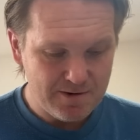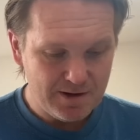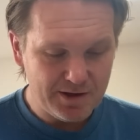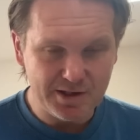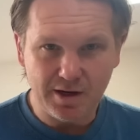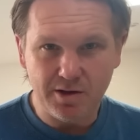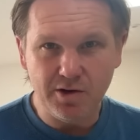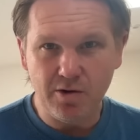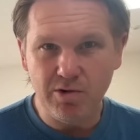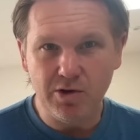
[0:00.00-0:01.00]
Because you
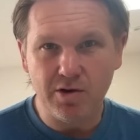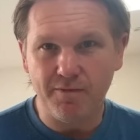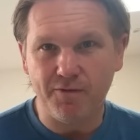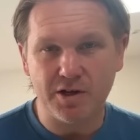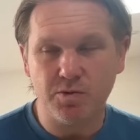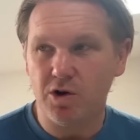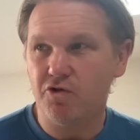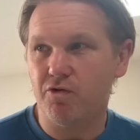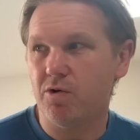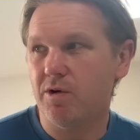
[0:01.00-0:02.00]
don't look at Francois
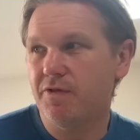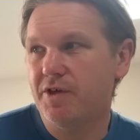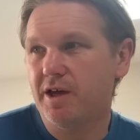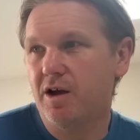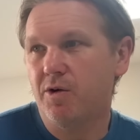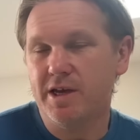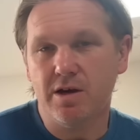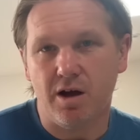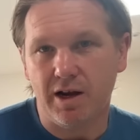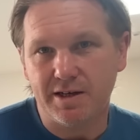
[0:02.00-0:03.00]
Cros and think, oh, he
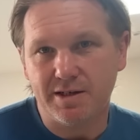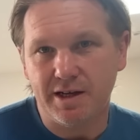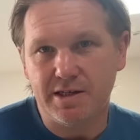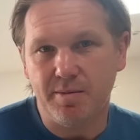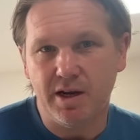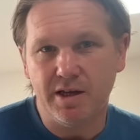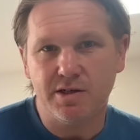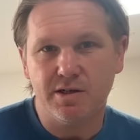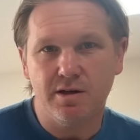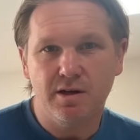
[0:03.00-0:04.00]
can't last 80 minutes.